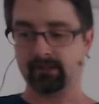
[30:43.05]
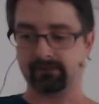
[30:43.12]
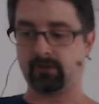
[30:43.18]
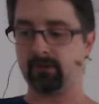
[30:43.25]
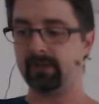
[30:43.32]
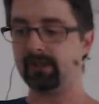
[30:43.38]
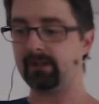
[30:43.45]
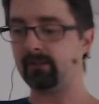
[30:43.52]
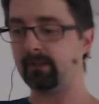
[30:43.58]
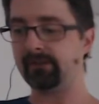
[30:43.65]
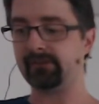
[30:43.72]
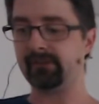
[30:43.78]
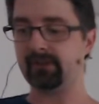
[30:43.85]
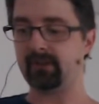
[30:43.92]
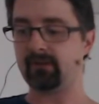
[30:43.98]
So here we
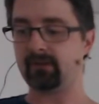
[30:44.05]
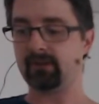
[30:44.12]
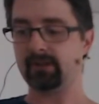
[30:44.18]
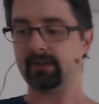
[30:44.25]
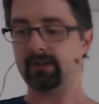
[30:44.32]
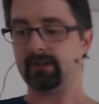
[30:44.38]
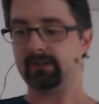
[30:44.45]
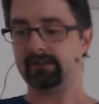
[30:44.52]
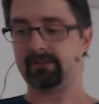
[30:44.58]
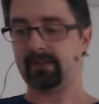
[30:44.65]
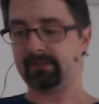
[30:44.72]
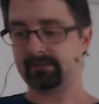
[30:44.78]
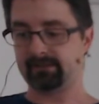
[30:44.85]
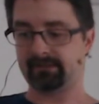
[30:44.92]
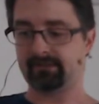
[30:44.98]
saw
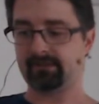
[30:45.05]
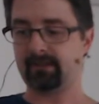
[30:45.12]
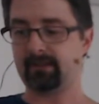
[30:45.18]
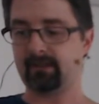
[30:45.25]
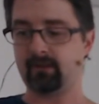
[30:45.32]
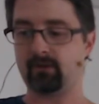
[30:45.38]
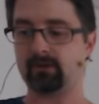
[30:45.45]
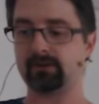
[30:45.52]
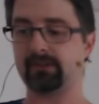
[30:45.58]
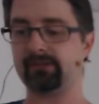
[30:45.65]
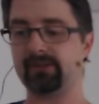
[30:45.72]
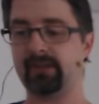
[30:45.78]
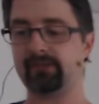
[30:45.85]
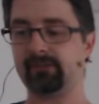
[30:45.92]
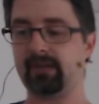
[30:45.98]
that all
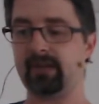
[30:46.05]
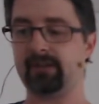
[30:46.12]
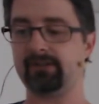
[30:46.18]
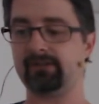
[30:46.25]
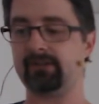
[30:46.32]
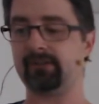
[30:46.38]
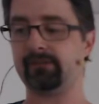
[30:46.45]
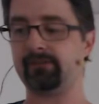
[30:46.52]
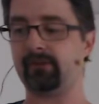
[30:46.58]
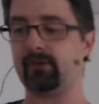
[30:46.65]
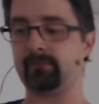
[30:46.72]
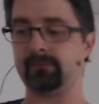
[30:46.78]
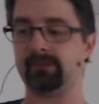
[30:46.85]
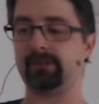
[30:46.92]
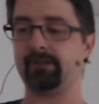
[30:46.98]
these test cases
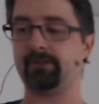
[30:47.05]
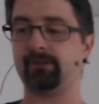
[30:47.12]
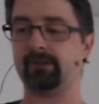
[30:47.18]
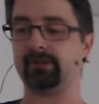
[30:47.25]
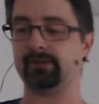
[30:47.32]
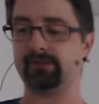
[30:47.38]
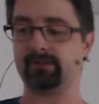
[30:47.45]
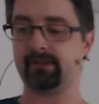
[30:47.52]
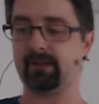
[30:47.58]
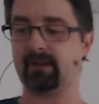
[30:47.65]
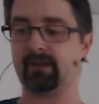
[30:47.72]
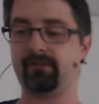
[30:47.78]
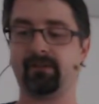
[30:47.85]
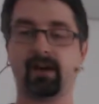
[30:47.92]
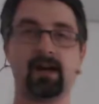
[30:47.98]
from the different
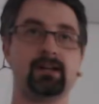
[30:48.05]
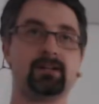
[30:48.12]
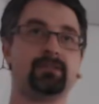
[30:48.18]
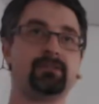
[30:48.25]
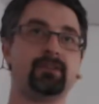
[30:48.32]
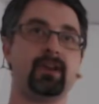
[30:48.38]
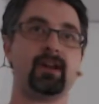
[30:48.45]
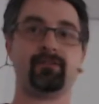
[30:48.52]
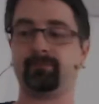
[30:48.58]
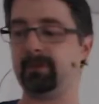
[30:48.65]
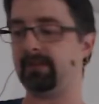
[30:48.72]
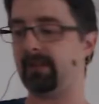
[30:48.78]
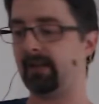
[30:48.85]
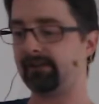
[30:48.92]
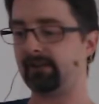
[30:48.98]
files have
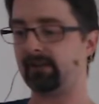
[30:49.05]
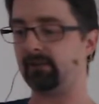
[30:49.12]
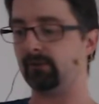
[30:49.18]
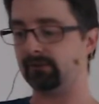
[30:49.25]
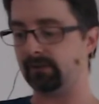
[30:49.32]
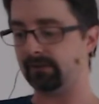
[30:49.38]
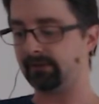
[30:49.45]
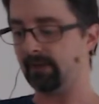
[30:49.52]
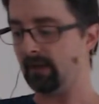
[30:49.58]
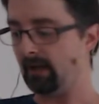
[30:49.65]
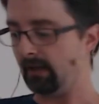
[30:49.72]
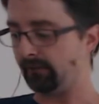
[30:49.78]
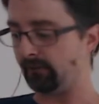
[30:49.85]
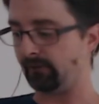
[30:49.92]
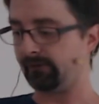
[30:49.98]
been executed
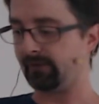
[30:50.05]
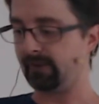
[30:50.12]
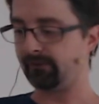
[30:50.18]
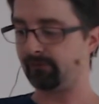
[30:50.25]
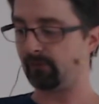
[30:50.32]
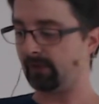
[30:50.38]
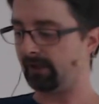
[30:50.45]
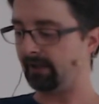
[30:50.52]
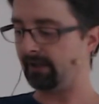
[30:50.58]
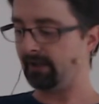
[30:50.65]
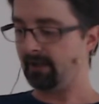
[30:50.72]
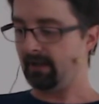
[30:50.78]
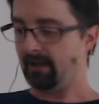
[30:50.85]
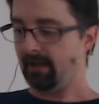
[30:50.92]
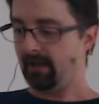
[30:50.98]
successfully,
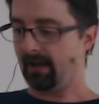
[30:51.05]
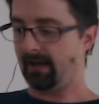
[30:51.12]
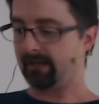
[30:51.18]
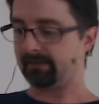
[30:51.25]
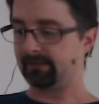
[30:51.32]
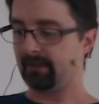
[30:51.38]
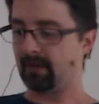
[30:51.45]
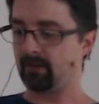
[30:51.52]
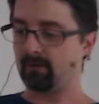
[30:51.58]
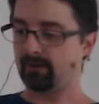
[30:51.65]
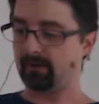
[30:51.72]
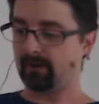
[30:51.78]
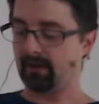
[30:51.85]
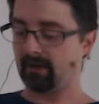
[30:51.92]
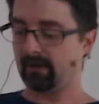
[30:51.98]
and
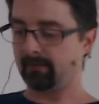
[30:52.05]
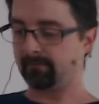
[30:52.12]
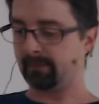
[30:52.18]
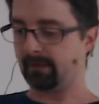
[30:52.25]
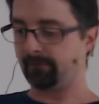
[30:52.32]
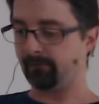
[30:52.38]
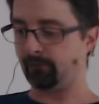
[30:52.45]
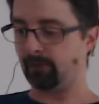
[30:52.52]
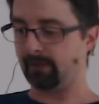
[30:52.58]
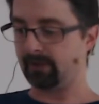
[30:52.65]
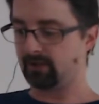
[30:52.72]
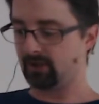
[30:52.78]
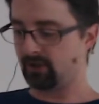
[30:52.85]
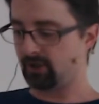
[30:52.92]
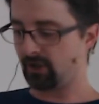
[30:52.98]
now if
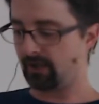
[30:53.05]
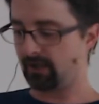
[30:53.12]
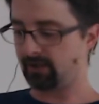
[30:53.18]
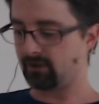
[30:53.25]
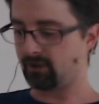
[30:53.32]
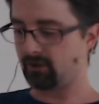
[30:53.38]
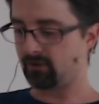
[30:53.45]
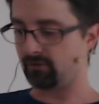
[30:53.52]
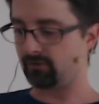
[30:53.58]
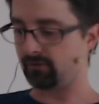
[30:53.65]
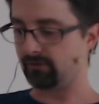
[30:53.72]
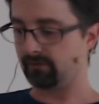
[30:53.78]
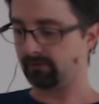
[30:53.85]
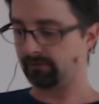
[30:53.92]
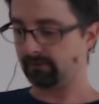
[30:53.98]
we change
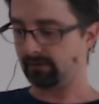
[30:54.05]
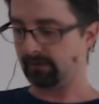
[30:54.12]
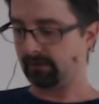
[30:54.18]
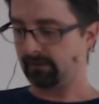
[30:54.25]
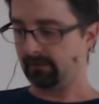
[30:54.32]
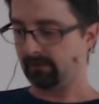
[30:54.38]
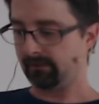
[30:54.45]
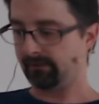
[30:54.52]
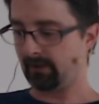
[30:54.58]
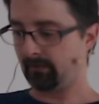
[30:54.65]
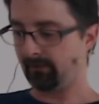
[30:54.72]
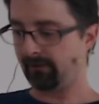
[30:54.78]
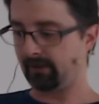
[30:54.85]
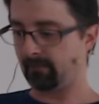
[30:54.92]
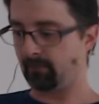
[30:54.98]
to
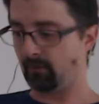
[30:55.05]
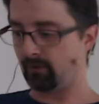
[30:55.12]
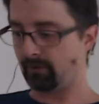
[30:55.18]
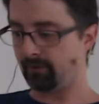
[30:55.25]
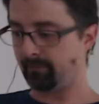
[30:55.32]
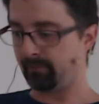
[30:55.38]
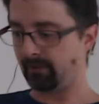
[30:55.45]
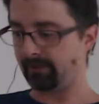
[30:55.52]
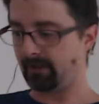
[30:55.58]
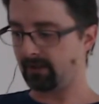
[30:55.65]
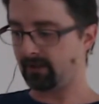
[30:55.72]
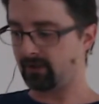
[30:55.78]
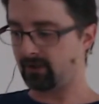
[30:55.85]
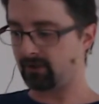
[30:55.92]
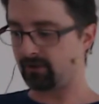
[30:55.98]
something more
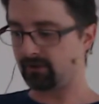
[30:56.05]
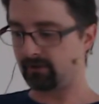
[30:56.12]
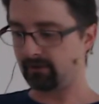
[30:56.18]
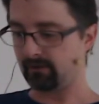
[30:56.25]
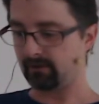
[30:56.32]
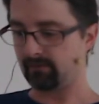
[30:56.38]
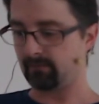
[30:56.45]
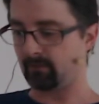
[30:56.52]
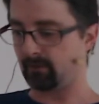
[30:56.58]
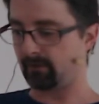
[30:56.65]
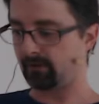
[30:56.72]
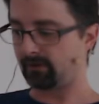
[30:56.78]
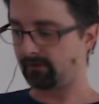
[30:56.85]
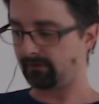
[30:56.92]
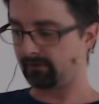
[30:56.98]
production,
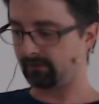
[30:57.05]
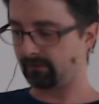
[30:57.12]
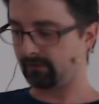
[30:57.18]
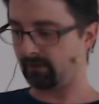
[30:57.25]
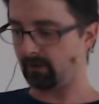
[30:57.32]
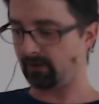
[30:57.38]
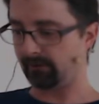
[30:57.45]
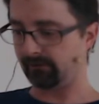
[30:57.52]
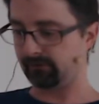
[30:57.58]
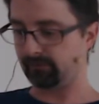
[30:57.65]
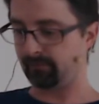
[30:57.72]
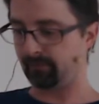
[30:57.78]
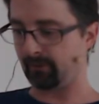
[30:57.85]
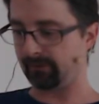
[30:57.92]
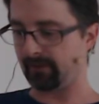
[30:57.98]
more close
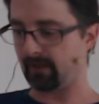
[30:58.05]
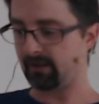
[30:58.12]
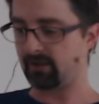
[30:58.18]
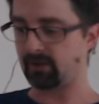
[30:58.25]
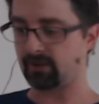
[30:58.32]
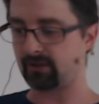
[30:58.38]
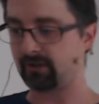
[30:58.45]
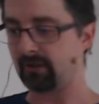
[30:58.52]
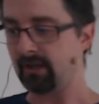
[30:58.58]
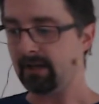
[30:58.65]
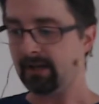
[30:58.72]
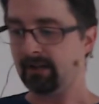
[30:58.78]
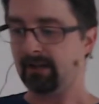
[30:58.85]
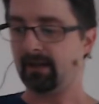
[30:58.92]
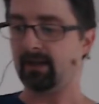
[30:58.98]
to production,
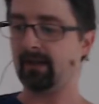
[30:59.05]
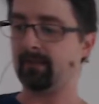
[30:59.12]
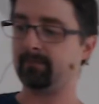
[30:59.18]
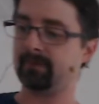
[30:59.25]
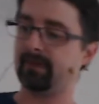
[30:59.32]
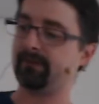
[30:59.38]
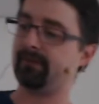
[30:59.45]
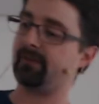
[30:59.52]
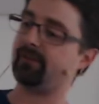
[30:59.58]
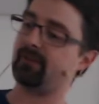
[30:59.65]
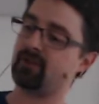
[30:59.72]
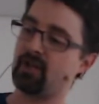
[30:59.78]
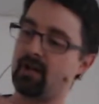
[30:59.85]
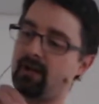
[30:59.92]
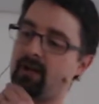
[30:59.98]
this is
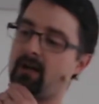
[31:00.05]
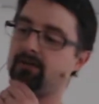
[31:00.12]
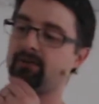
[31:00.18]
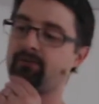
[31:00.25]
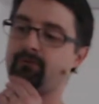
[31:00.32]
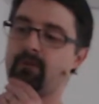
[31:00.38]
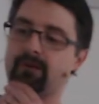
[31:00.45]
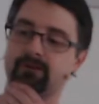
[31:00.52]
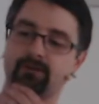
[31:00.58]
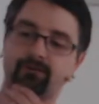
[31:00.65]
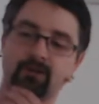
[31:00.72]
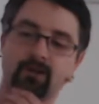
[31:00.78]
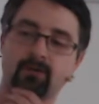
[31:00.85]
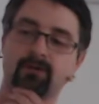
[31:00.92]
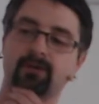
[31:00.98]
a checkout of one
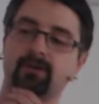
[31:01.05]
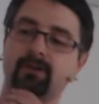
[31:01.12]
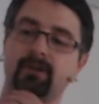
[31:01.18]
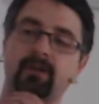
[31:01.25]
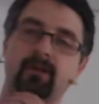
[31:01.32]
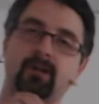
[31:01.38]
of our